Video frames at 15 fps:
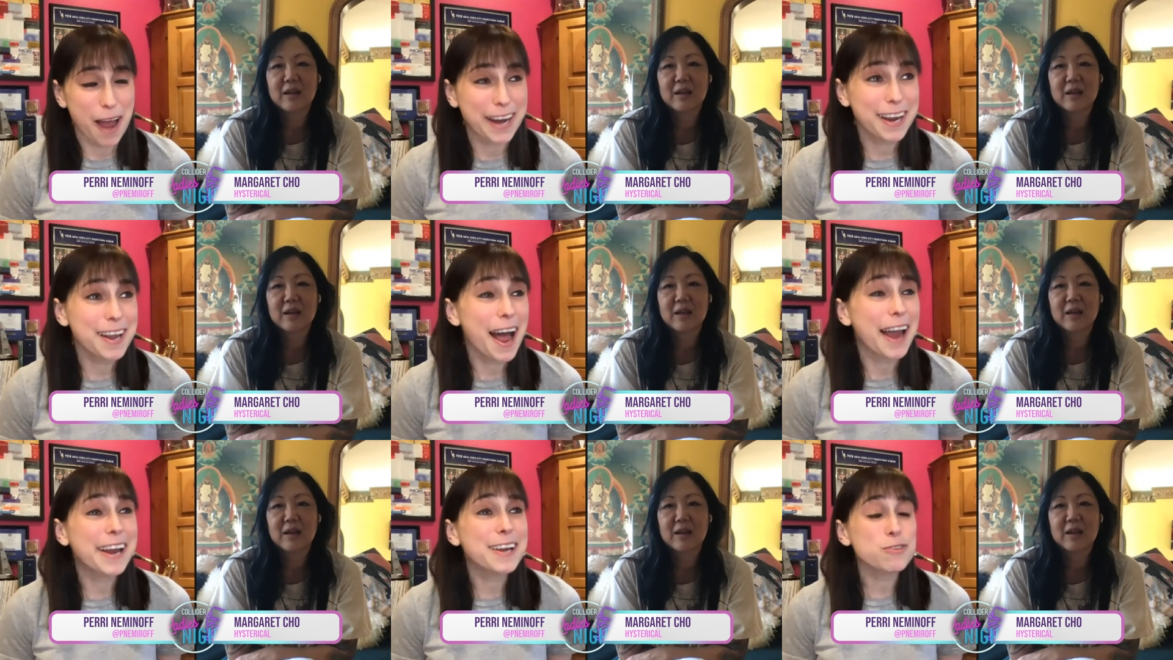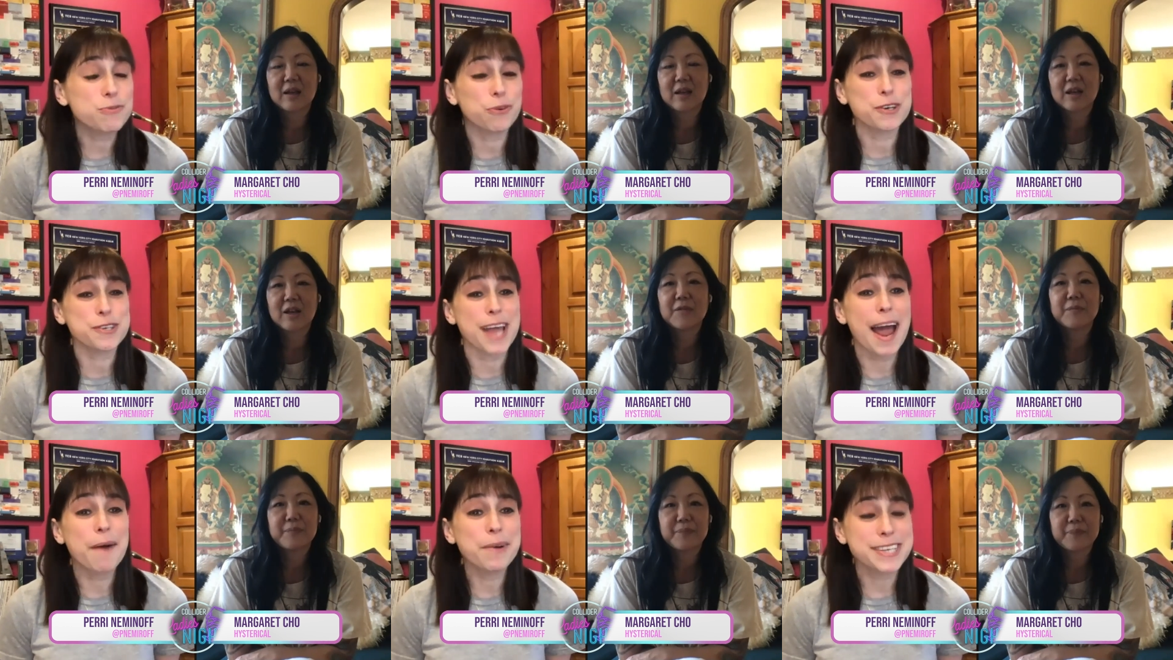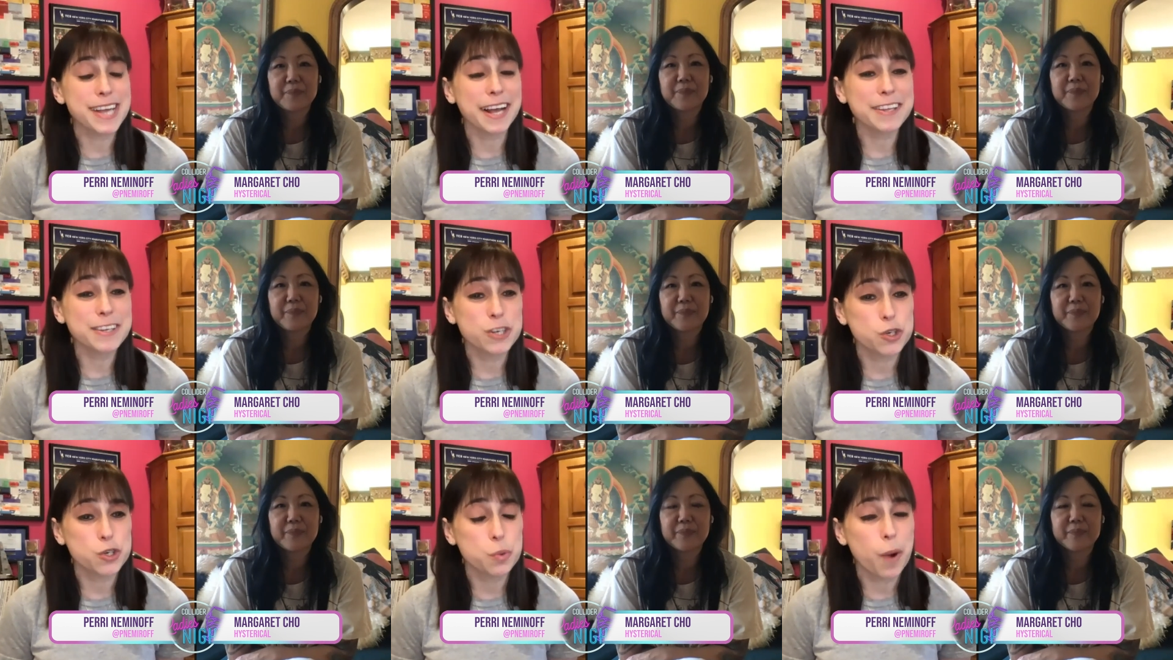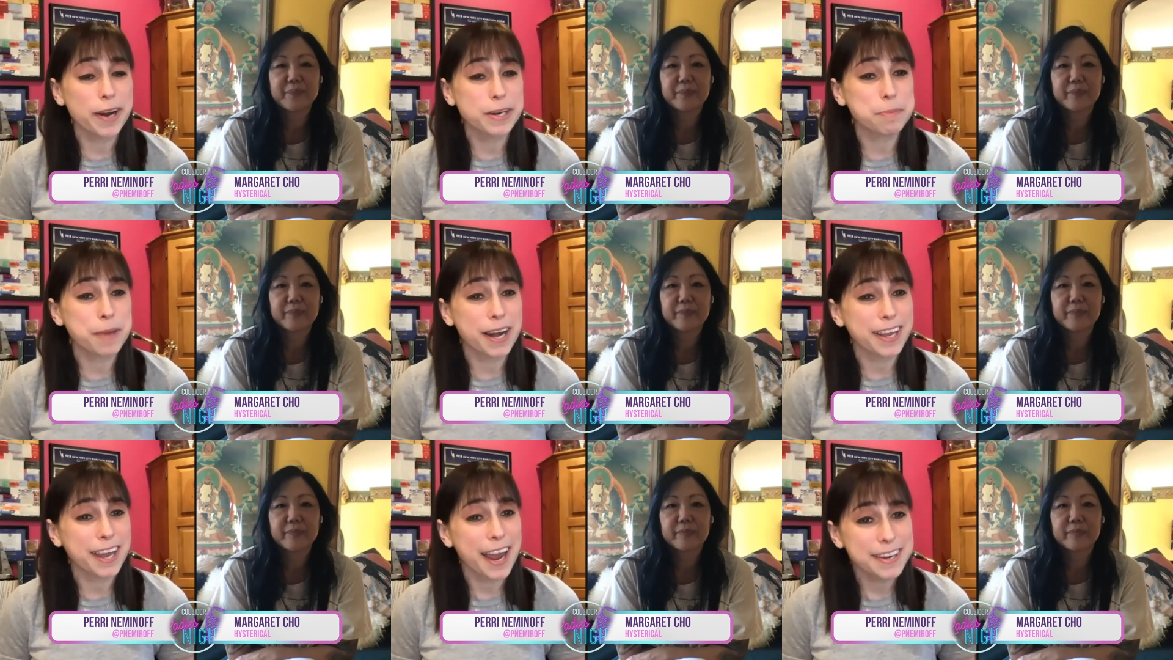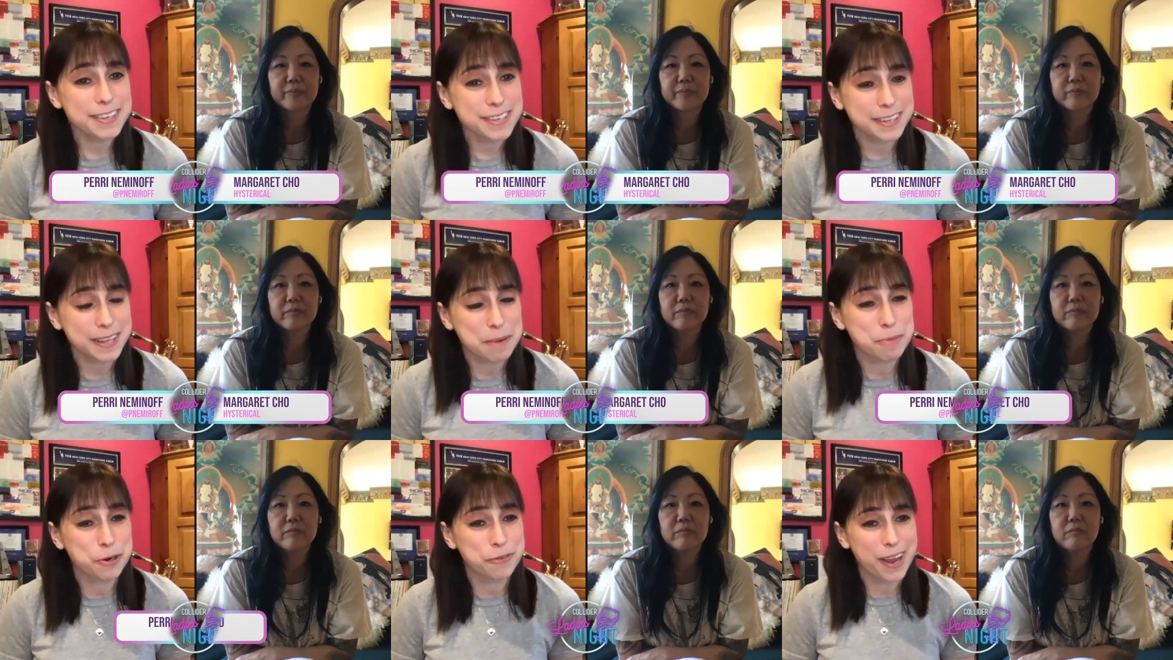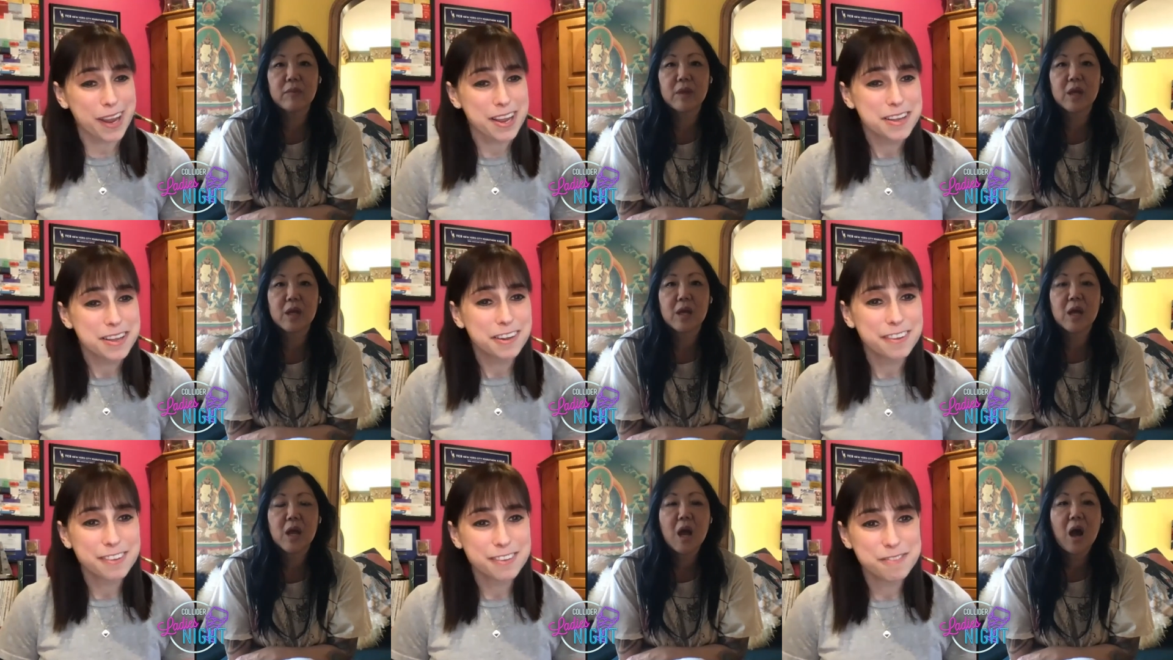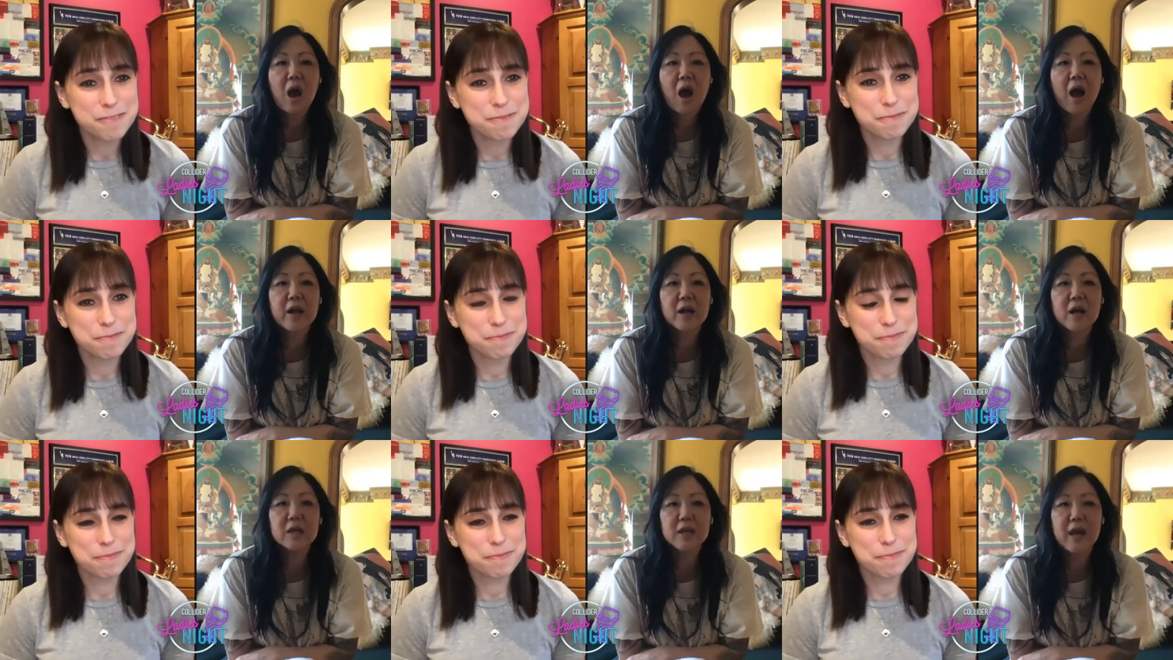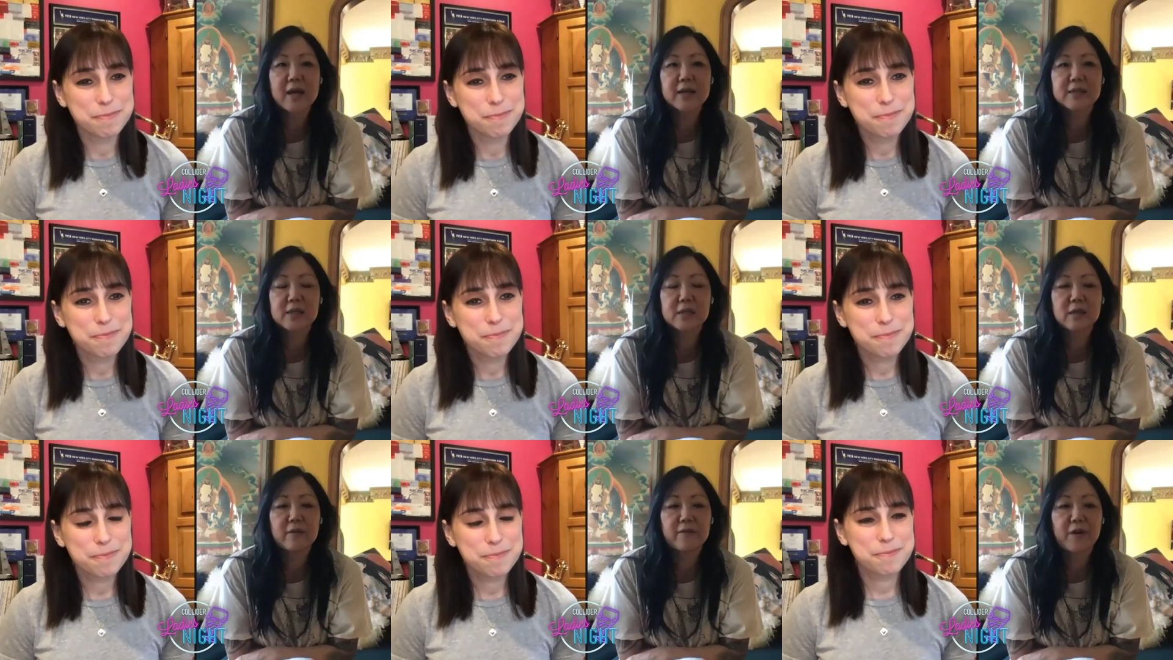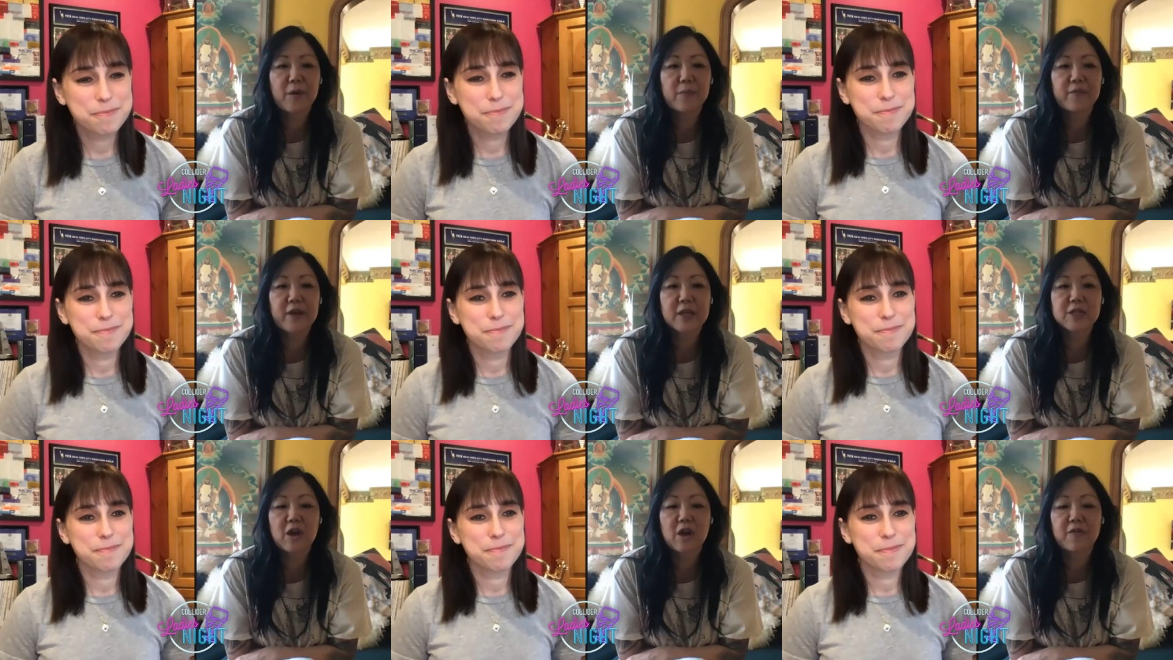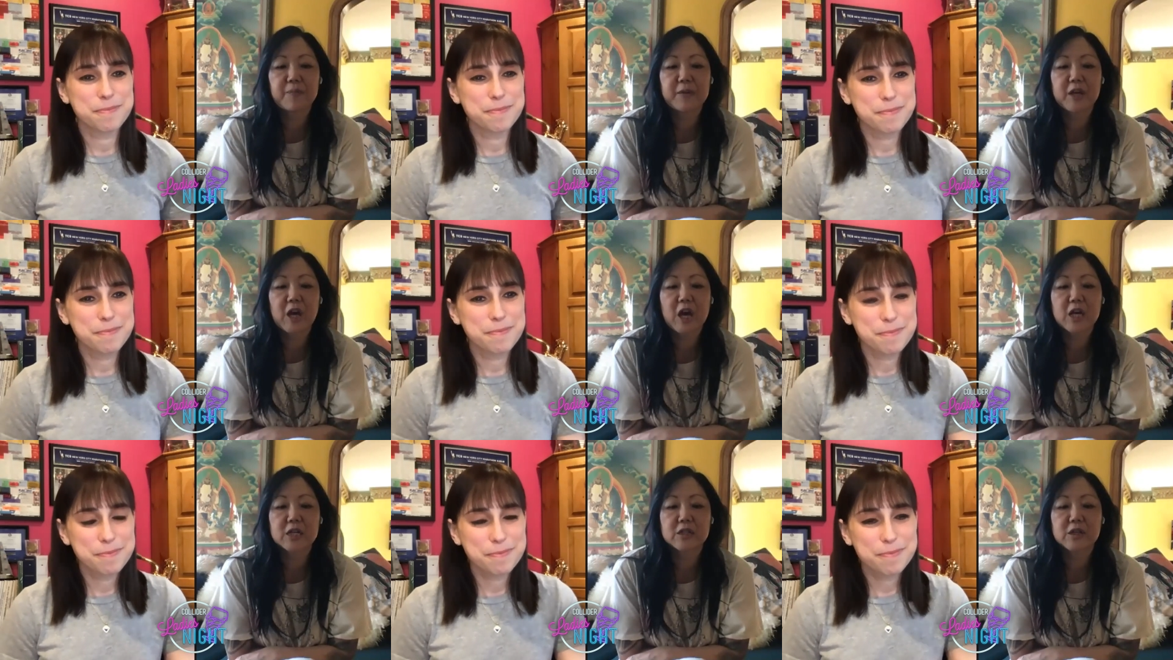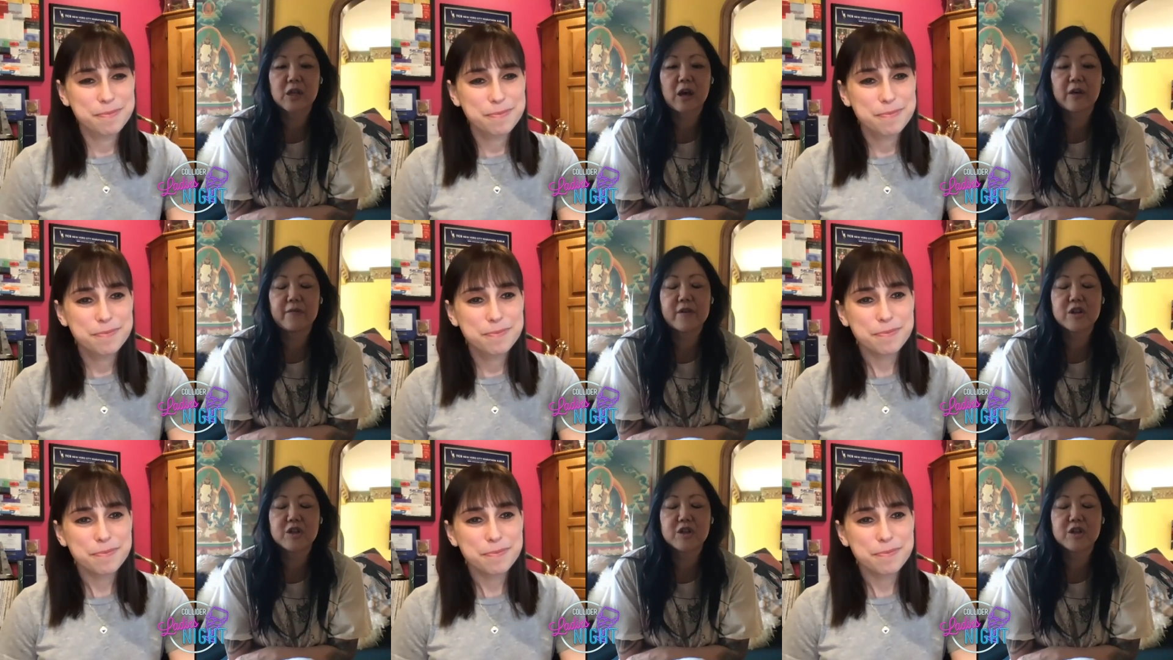Speaker 1: I guess, I guess first, how exactly did you wind up getting cast in that movie?
Speaker 2: I got cast in the film Face Off because of